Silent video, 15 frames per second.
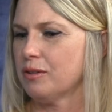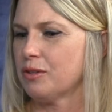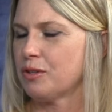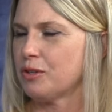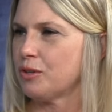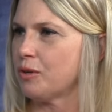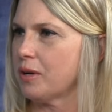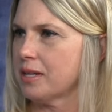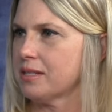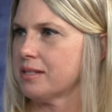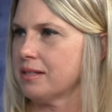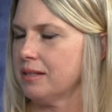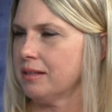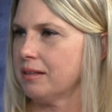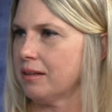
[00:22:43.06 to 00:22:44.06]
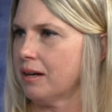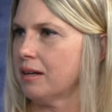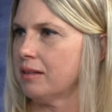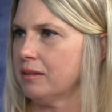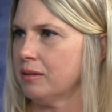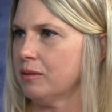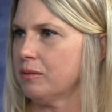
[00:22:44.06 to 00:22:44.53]
trust in God
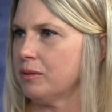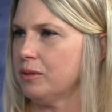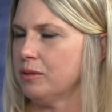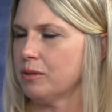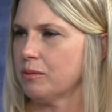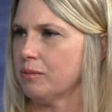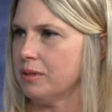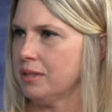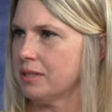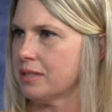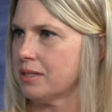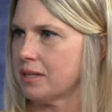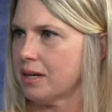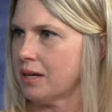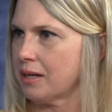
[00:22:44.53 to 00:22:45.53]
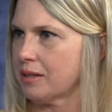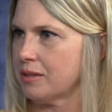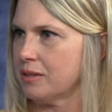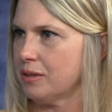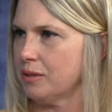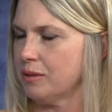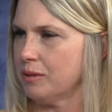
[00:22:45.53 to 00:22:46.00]
alone. You don't need to talk
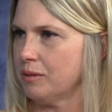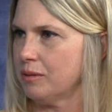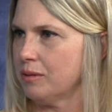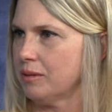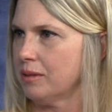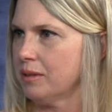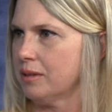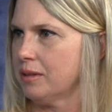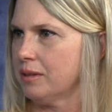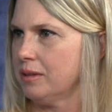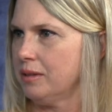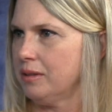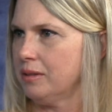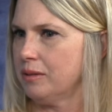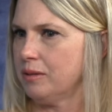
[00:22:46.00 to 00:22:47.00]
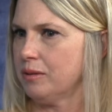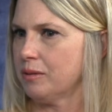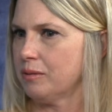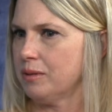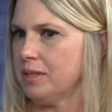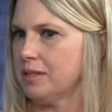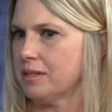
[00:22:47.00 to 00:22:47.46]
to, you know, you
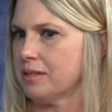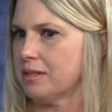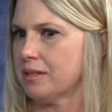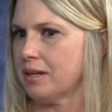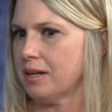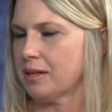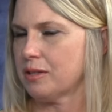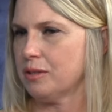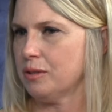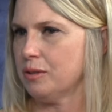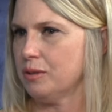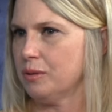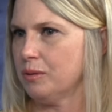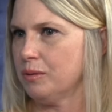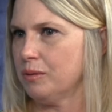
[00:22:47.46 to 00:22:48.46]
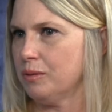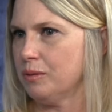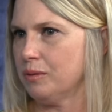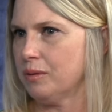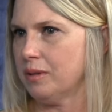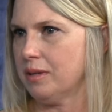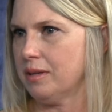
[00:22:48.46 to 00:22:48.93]
don't need to talk
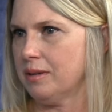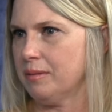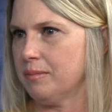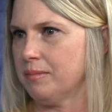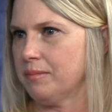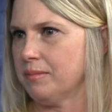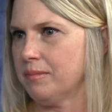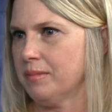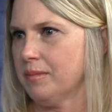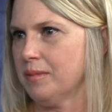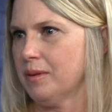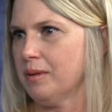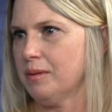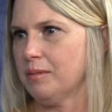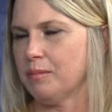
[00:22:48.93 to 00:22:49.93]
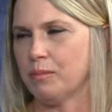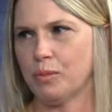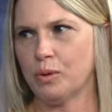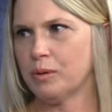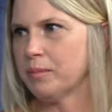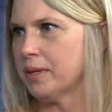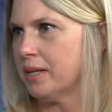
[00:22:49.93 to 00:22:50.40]
to, um,
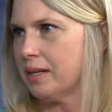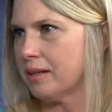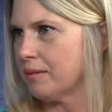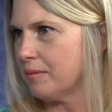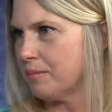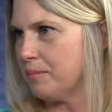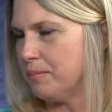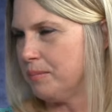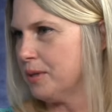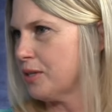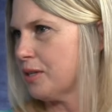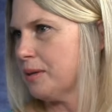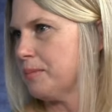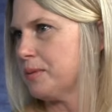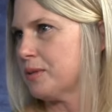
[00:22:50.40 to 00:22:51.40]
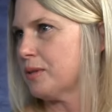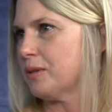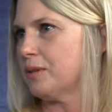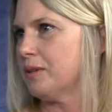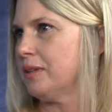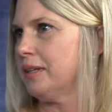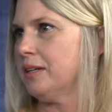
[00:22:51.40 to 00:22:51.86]
Mormon bishops leaders,
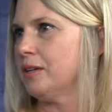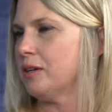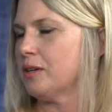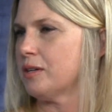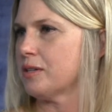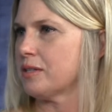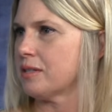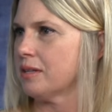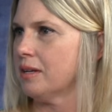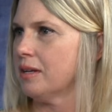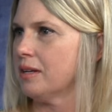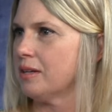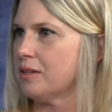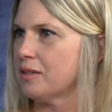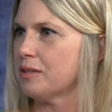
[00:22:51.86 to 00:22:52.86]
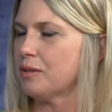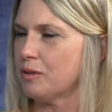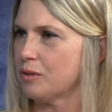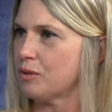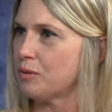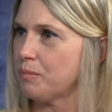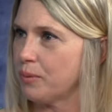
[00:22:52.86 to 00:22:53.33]
or leaders, yeah. just
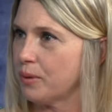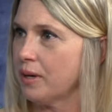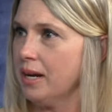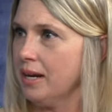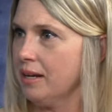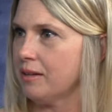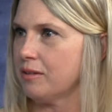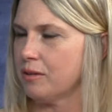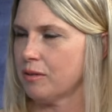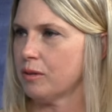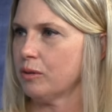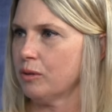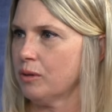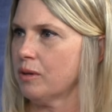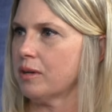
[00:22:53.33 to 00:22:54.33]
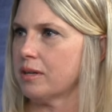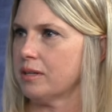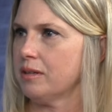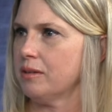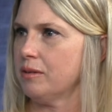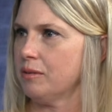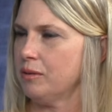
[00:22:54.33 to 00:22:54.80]
pray to the Lord.
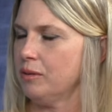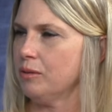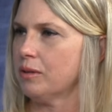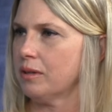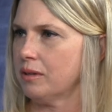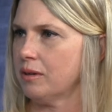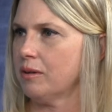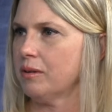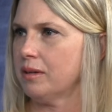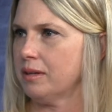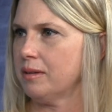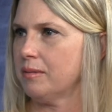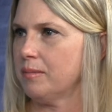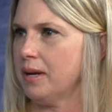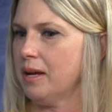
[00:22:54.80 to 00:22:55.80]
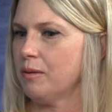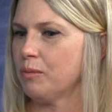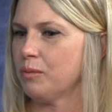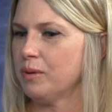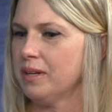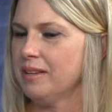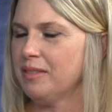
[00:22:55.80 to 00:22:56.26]
You know, you can go to Him
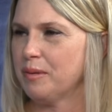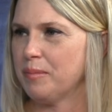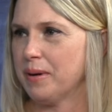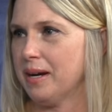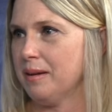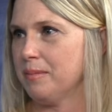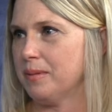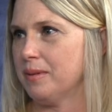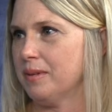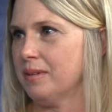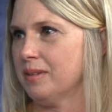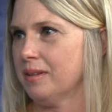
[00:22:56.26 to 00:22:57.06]
and read the Bible.